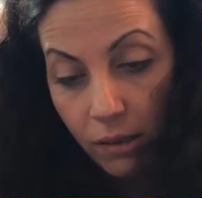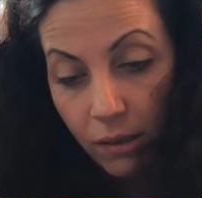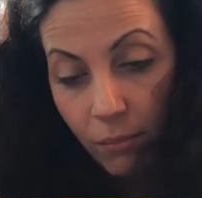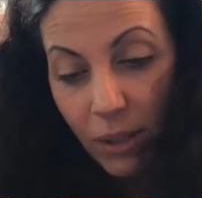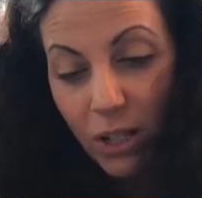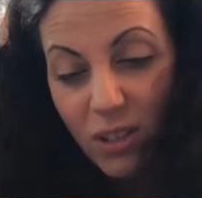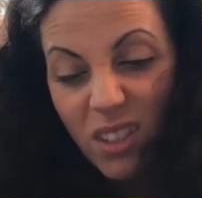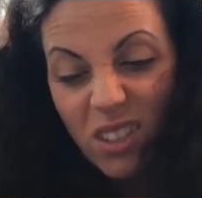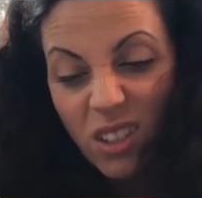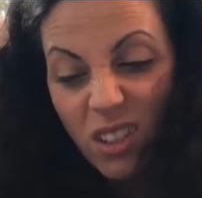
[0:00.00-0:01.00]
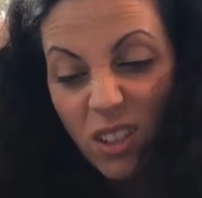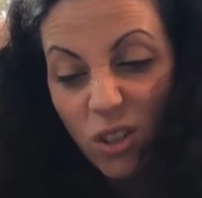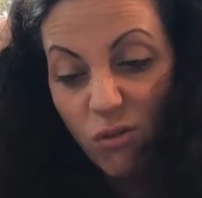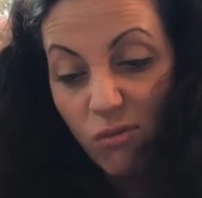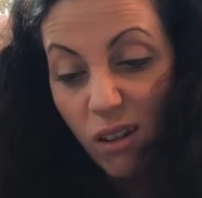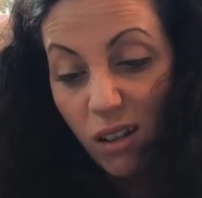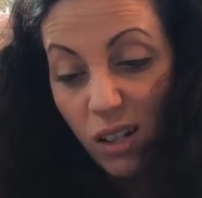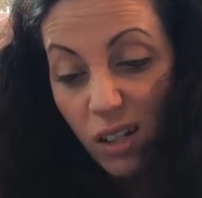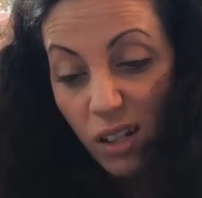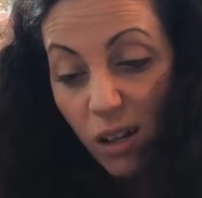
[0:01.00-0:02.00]
"Because it's just a
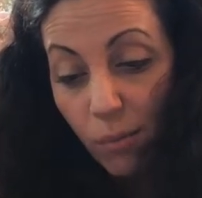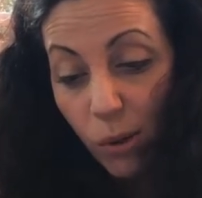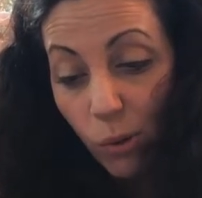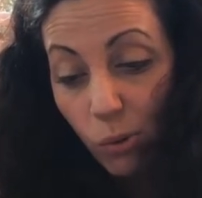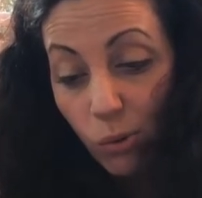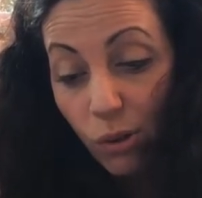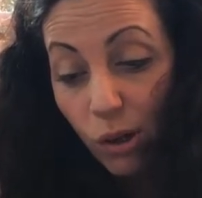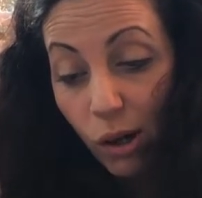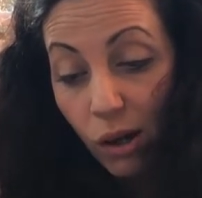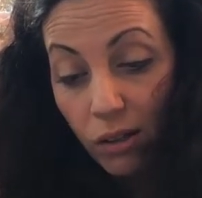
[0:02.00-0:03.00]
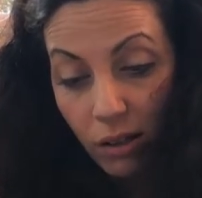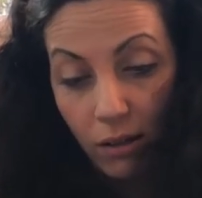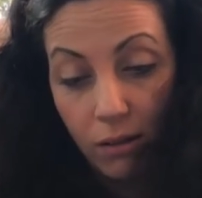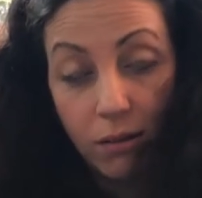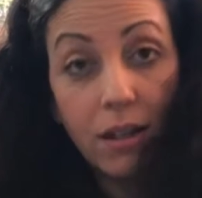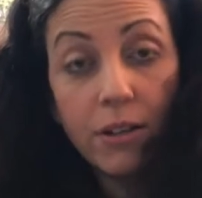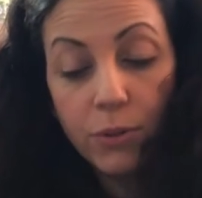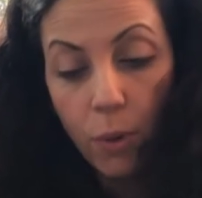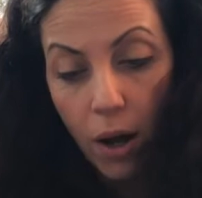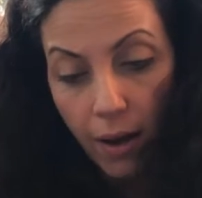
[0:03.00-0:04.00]
dried up old garden, that's
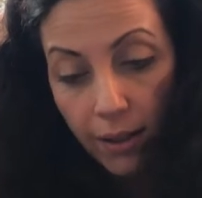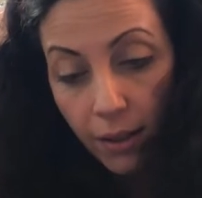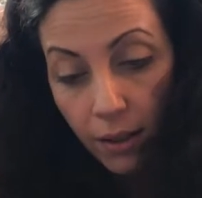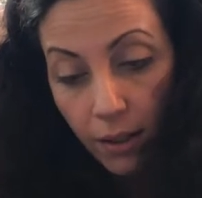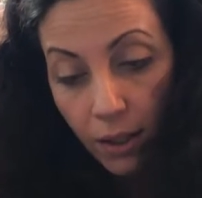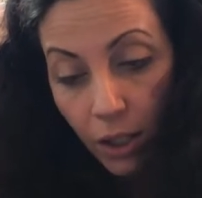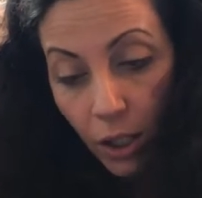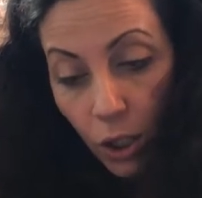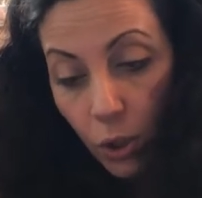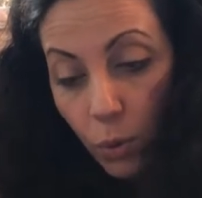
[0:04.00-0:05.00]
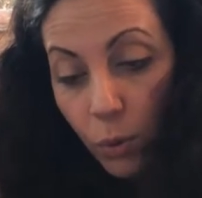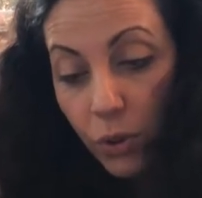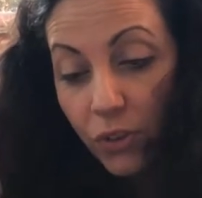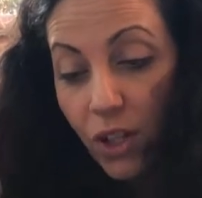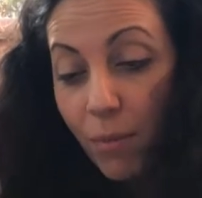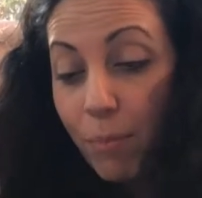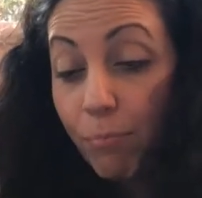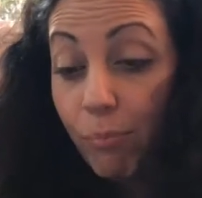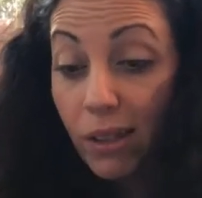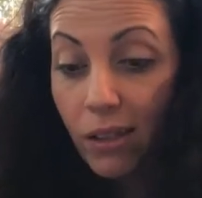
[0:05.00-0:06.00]
why. Who would want to come and
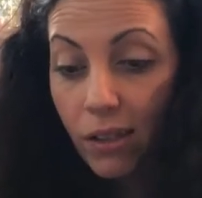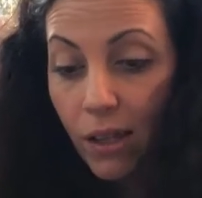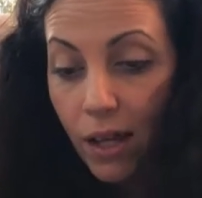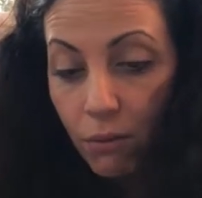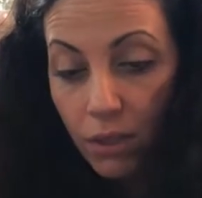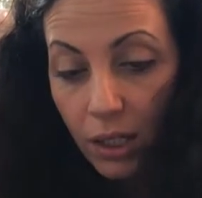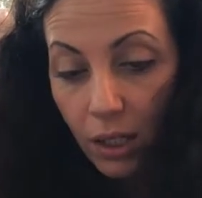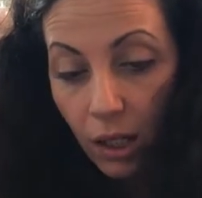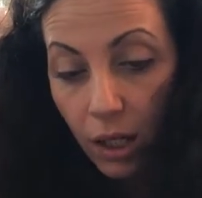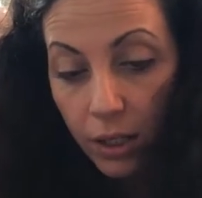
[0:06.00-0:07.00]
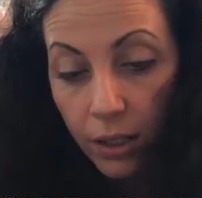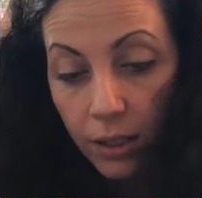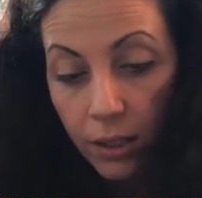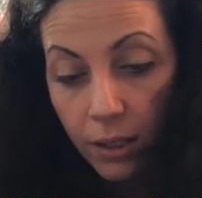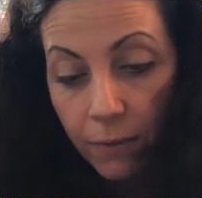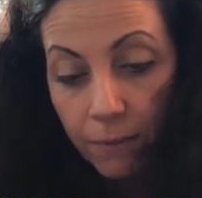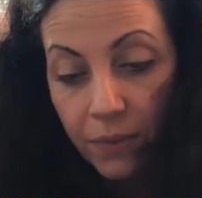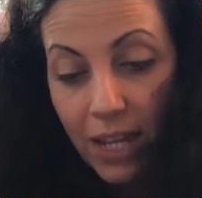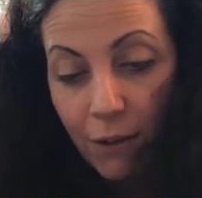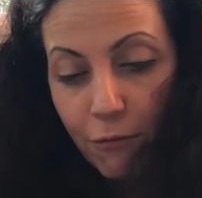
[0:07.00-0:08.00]
be out here?"
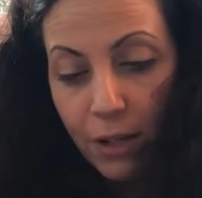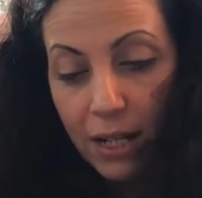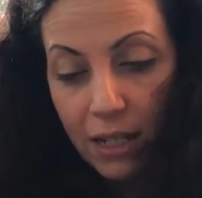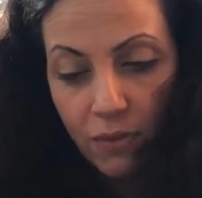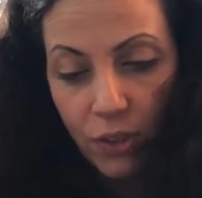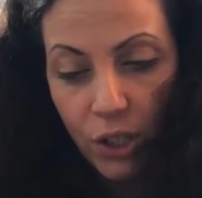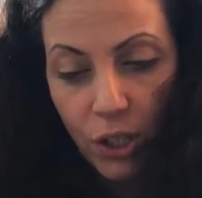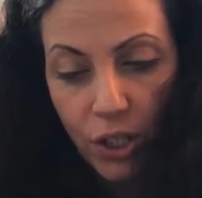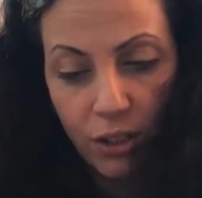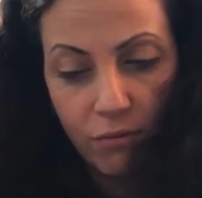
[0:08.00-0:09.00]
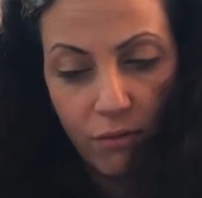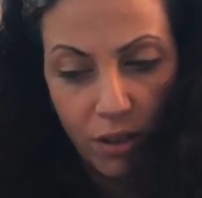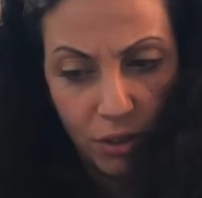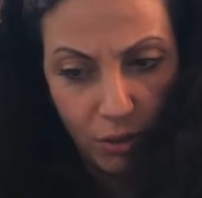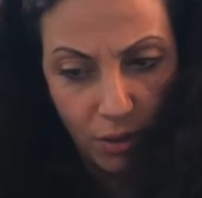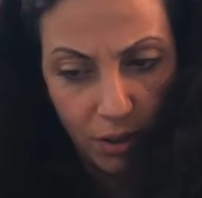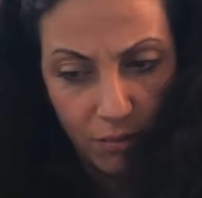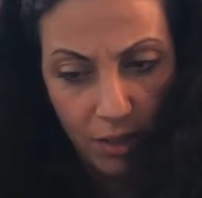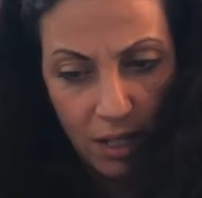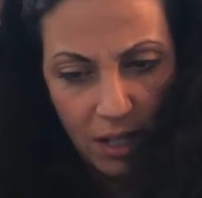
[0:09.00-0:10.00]
Every leaf in the garden rustled,
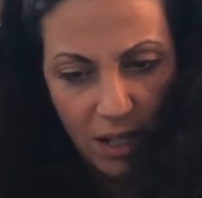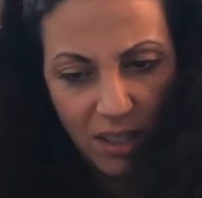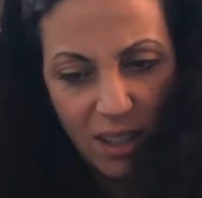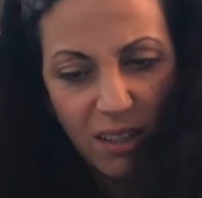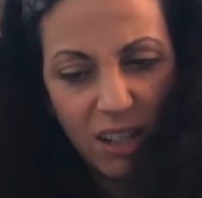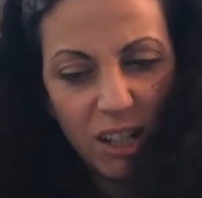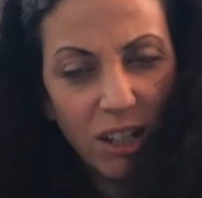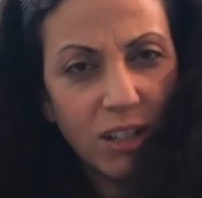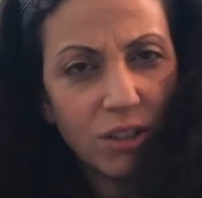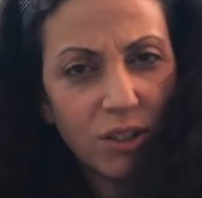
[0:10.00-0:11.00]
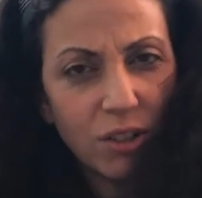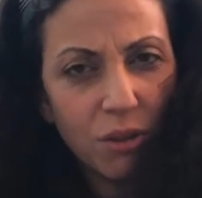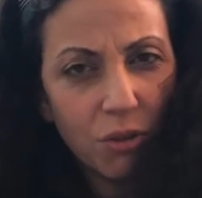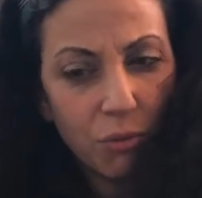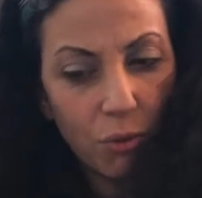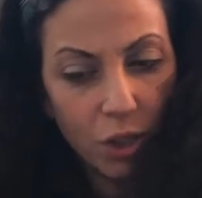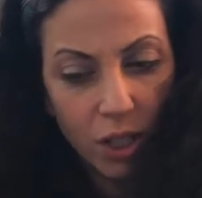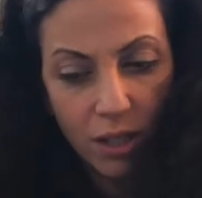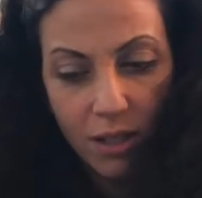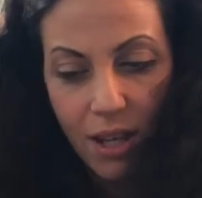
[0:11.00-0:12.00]
as though they had understood what
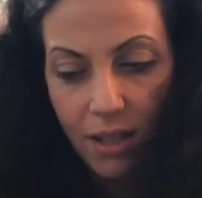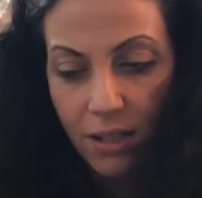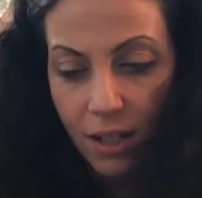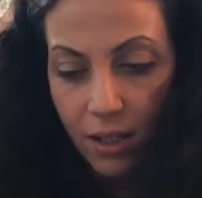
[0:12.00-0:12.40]
she'd said.